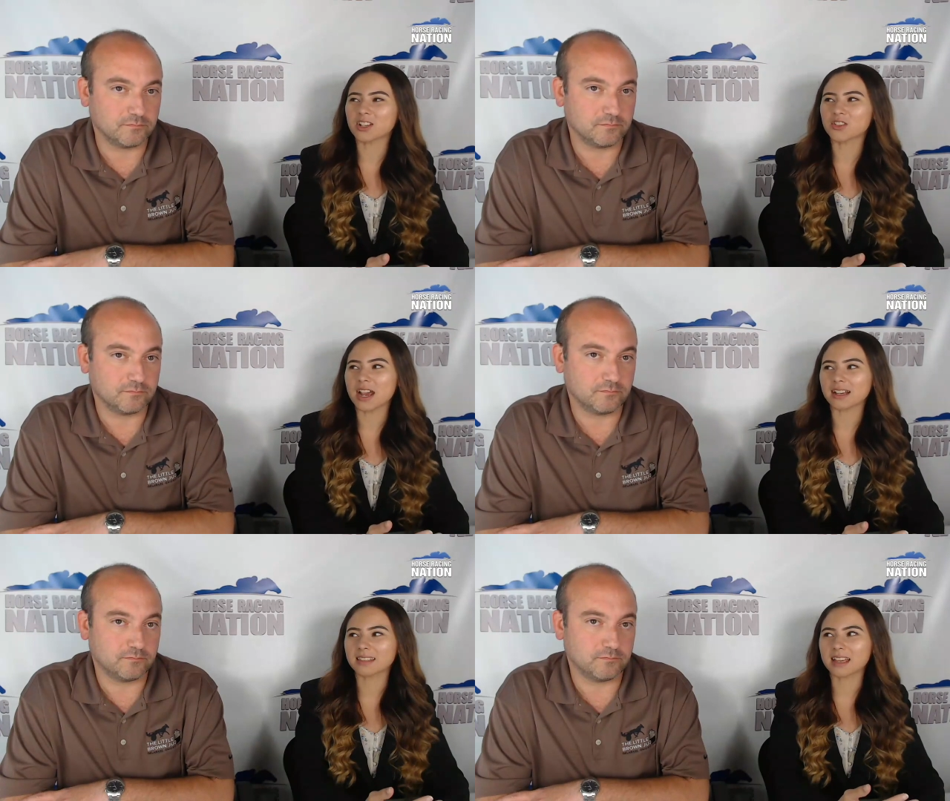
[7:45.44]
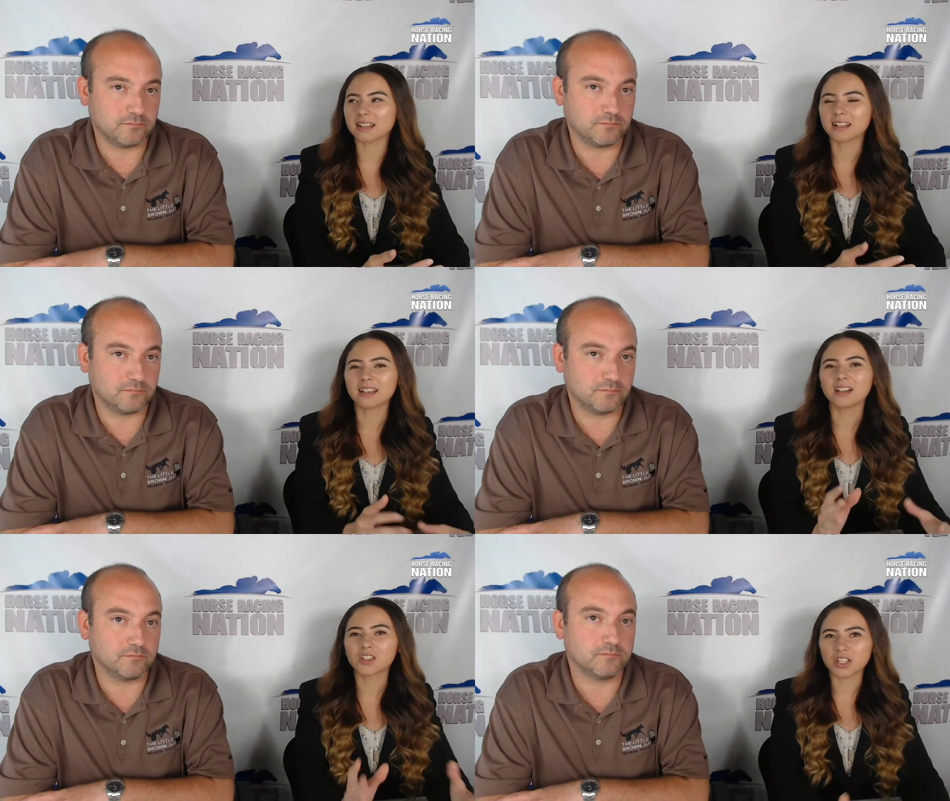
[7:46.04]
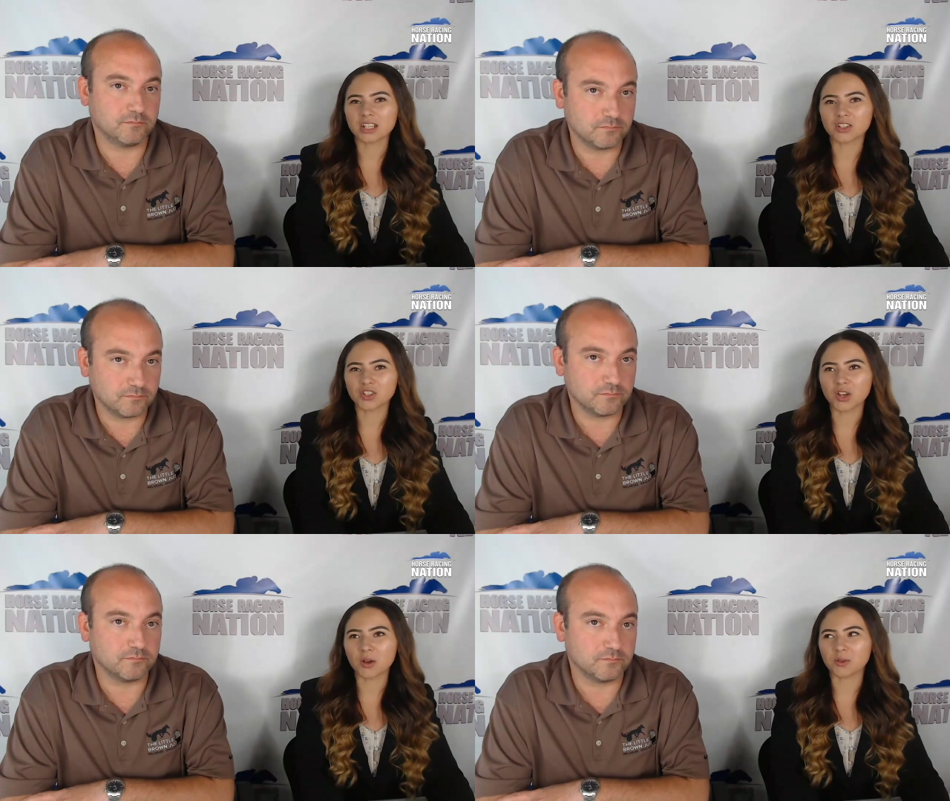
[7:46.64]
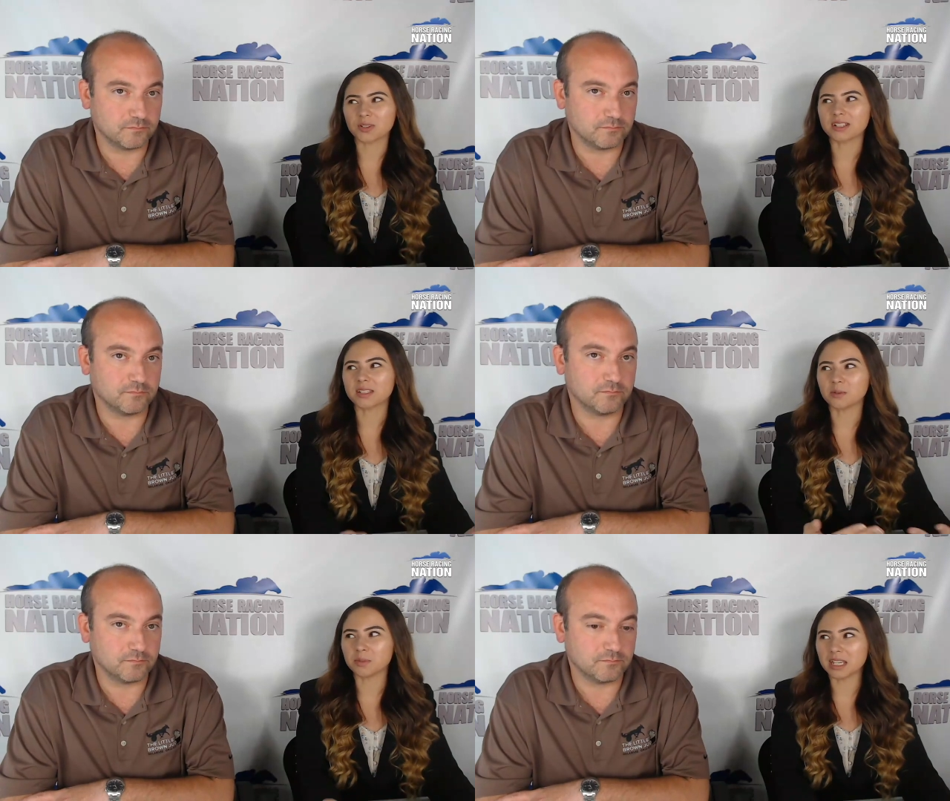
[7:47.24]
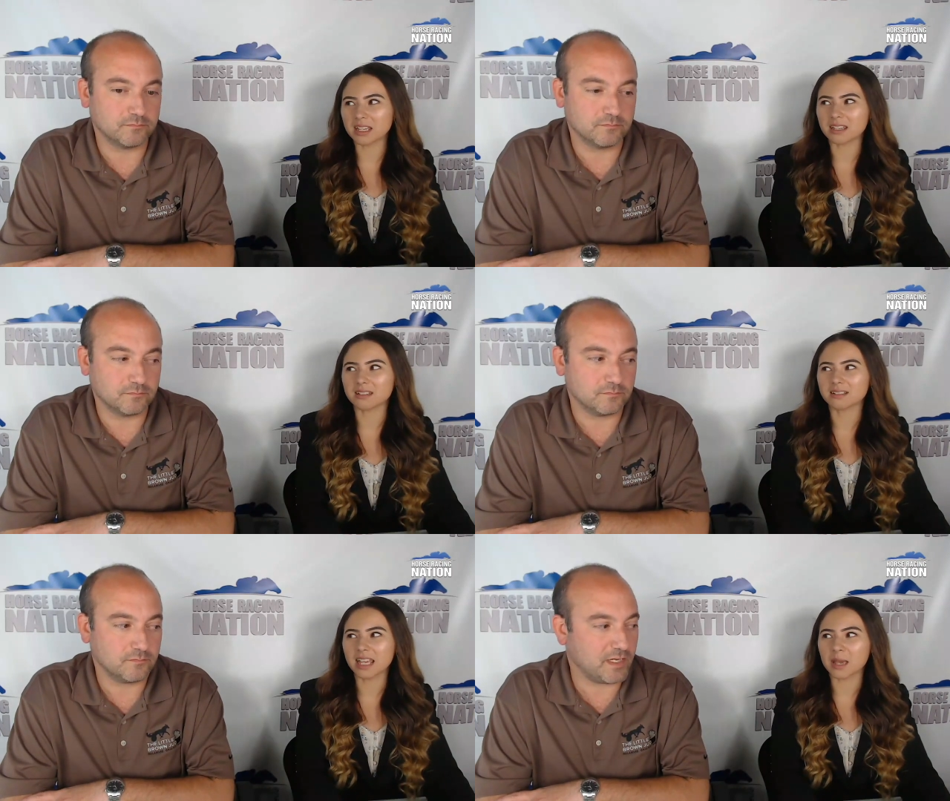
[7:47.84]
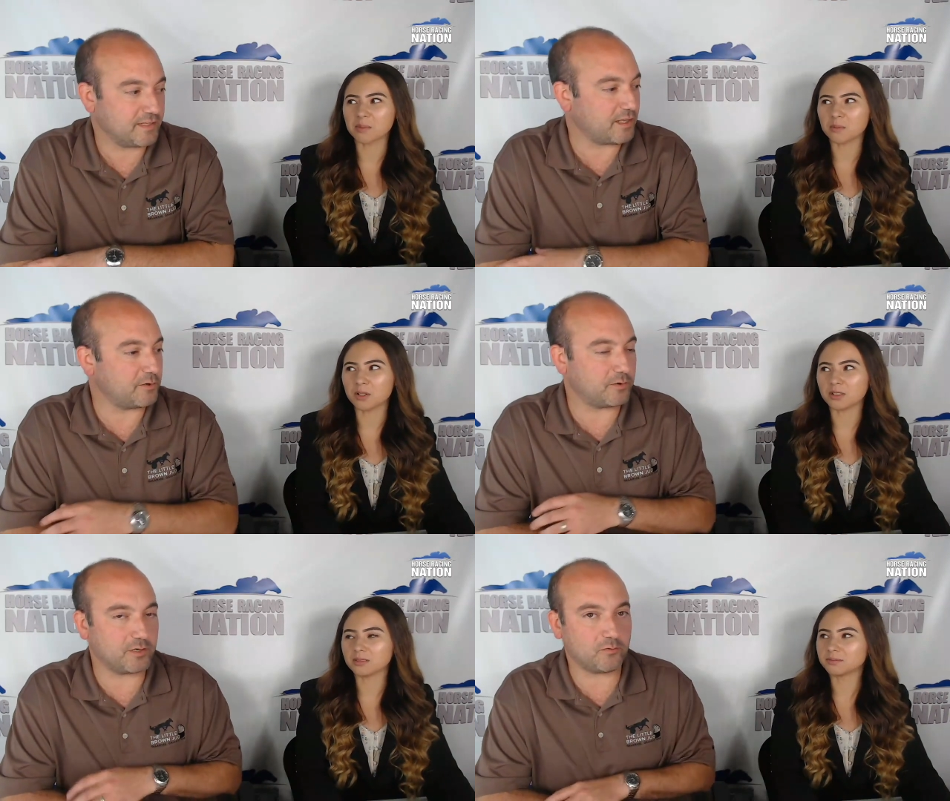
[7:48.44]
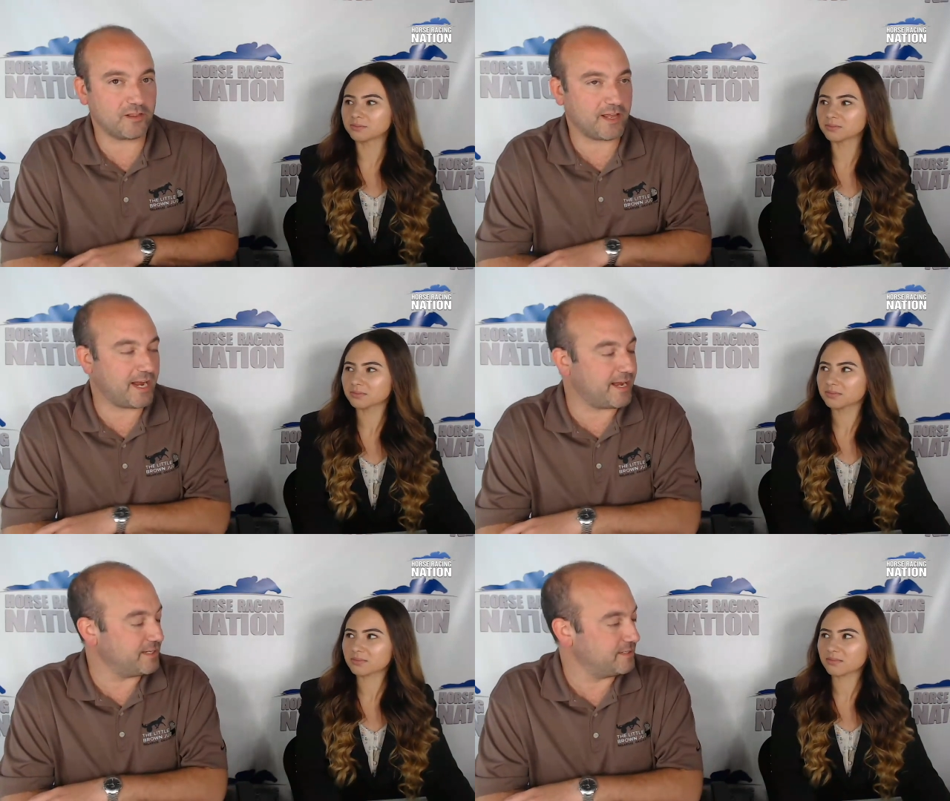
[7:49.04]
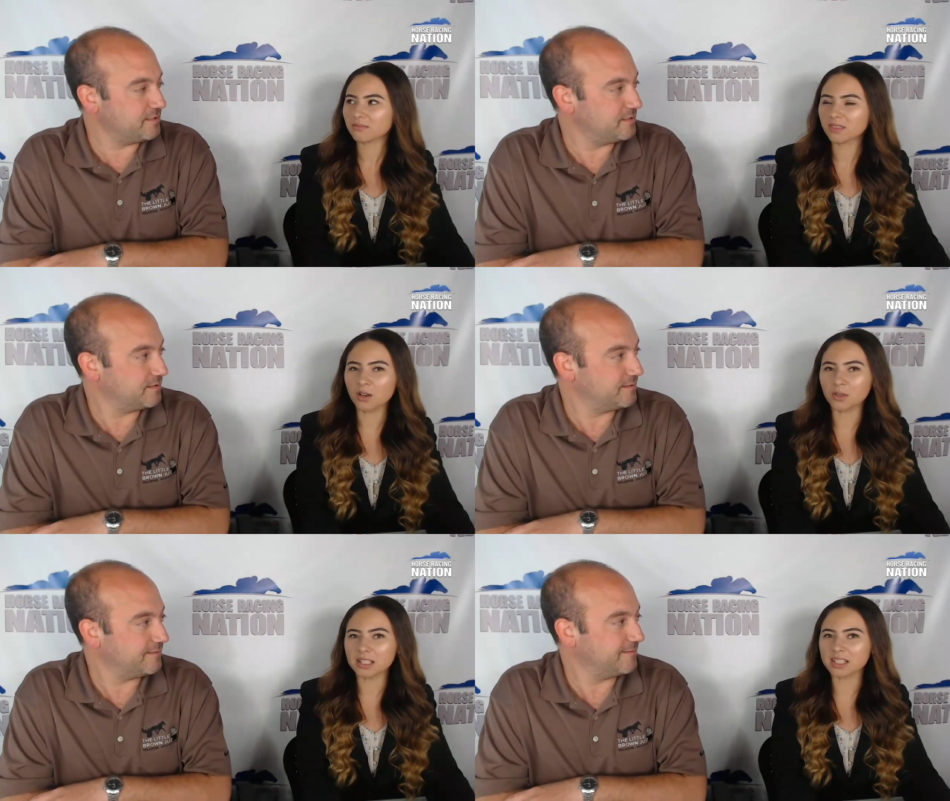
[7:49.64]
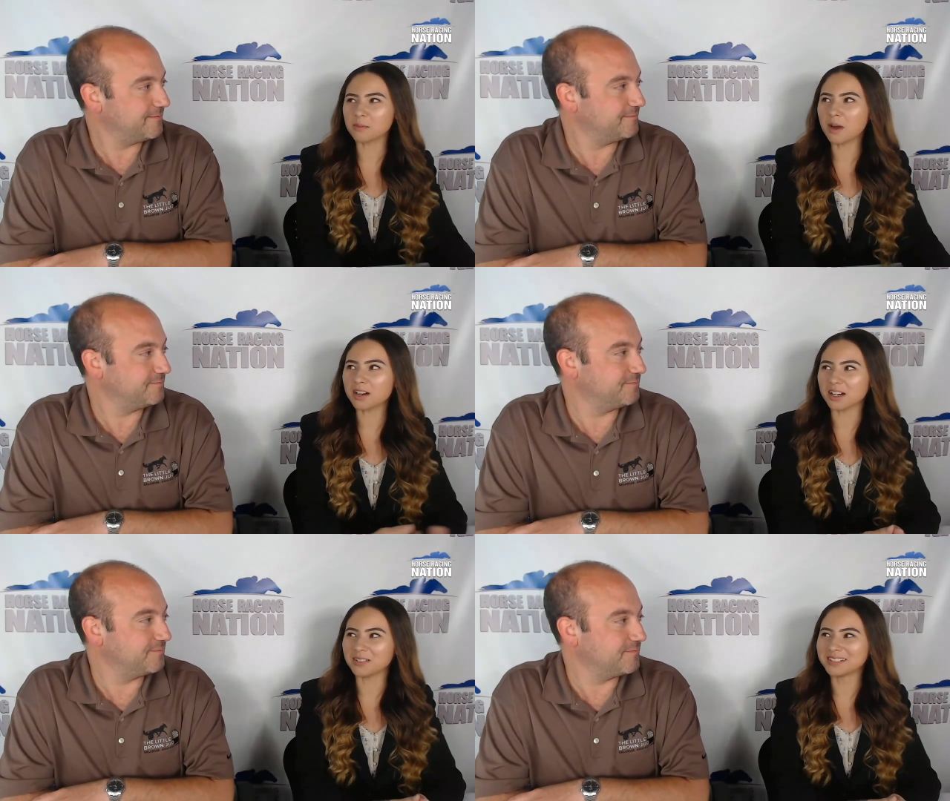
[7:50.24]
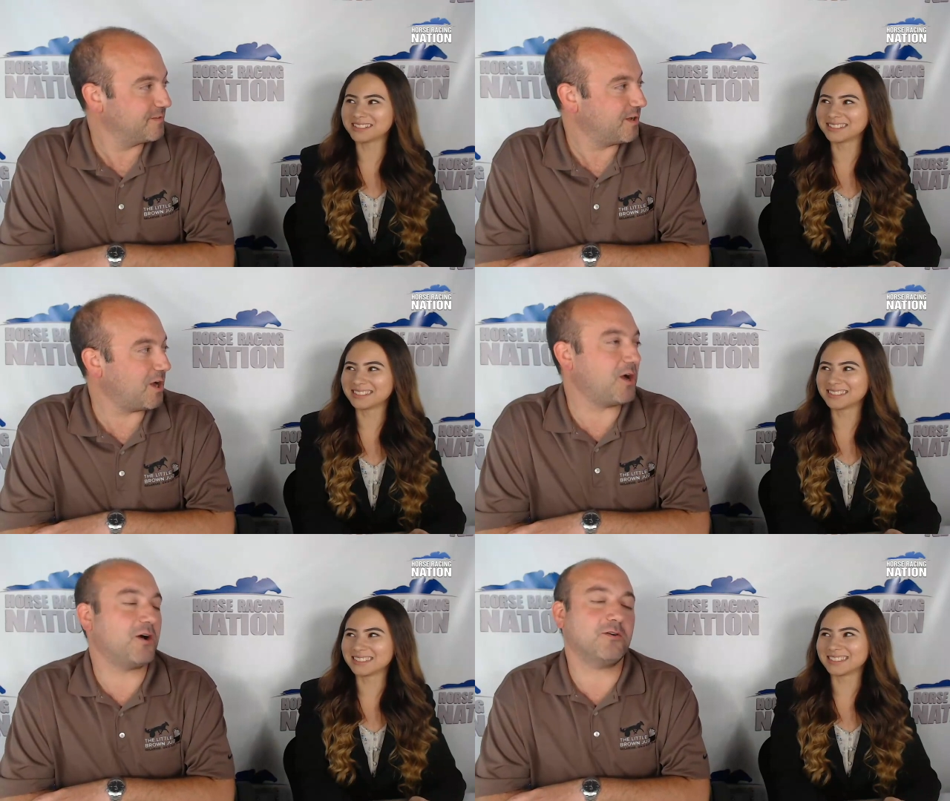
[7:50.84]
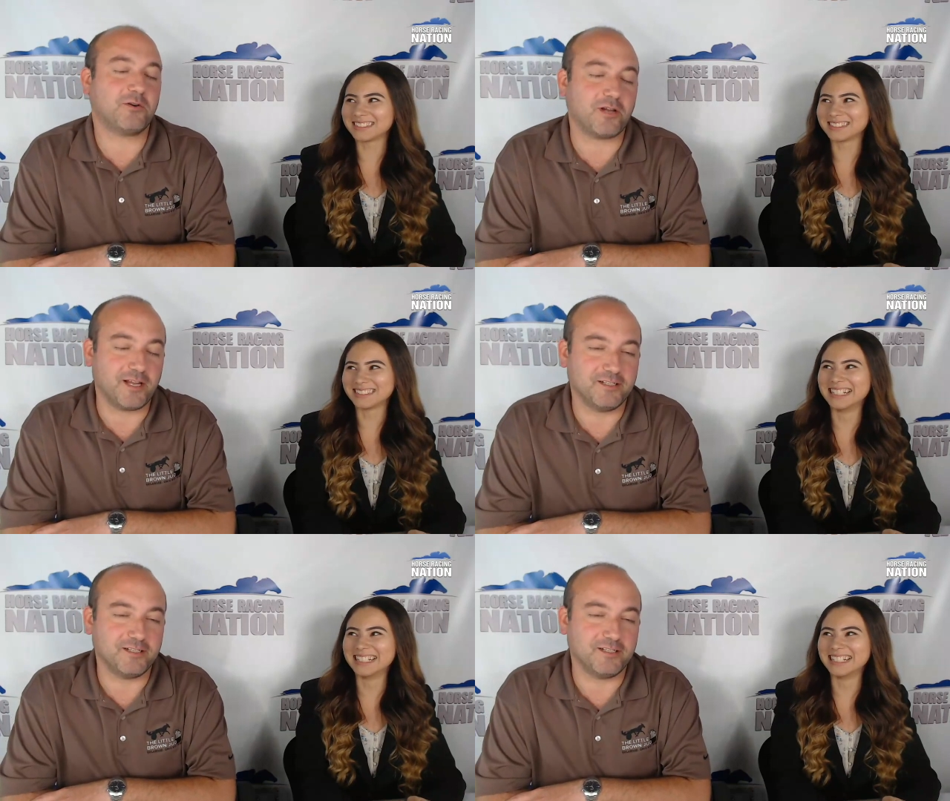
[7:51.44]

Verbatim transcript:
Speaker 1: at a track that she has shown to be capable. I thought you were going to wear the hat. Oh, that's tomorrow.
Speaker 2: Oh, okay.